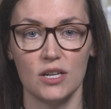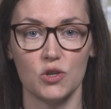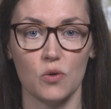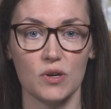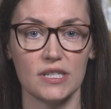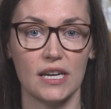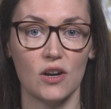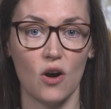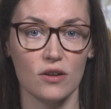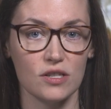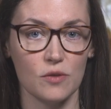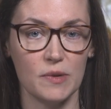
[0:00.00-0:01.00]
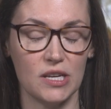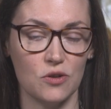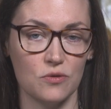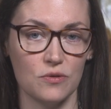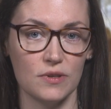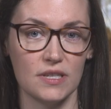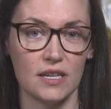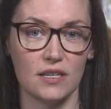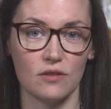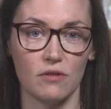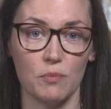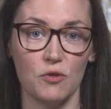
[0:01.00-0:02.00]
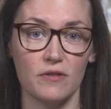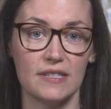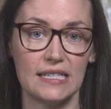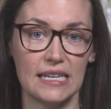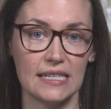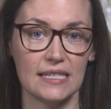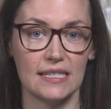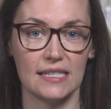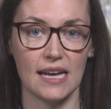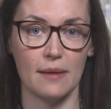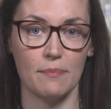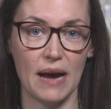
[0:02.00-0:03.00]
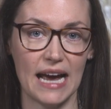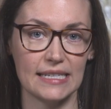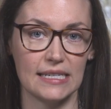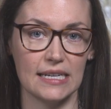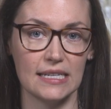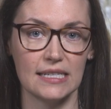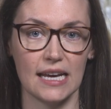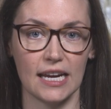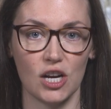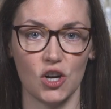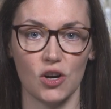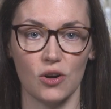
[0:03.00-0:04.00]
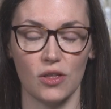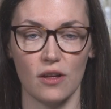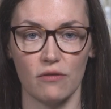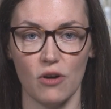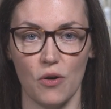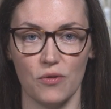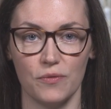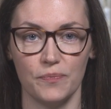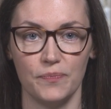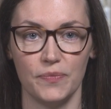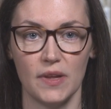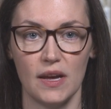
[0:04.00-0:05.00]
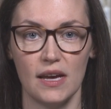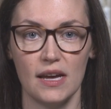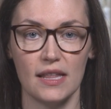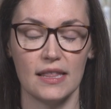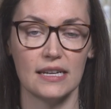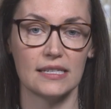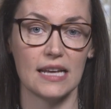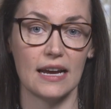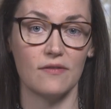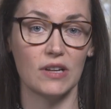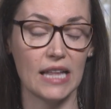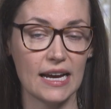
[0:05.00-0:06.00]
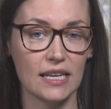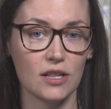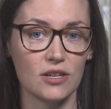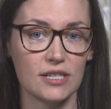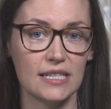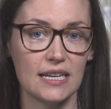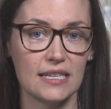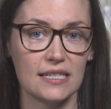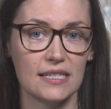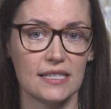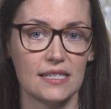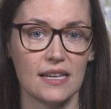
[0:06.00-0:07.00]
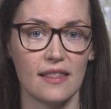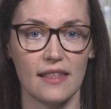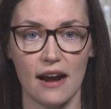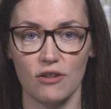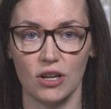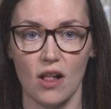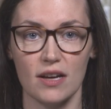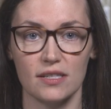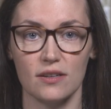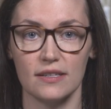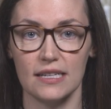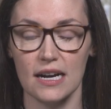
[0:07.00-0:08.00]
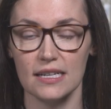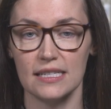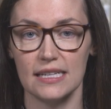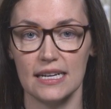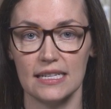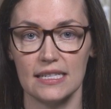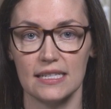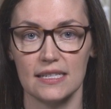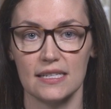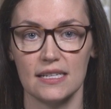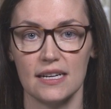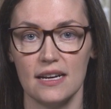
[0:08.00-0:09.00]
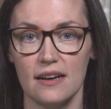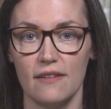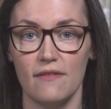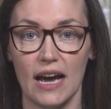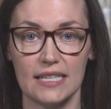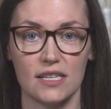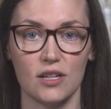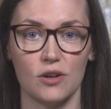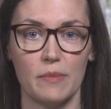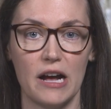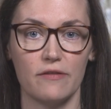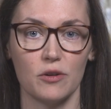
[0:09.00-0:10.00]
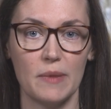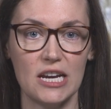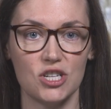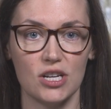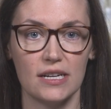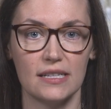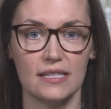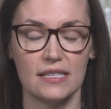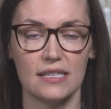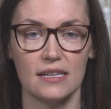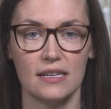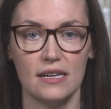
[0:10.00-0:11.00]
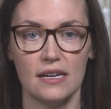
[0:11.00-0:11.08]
TORS can also be used to remove cysts and masses that can occur in the throat. Things like vallecular cysts, thyroglossal duct cysts, vascular malformations,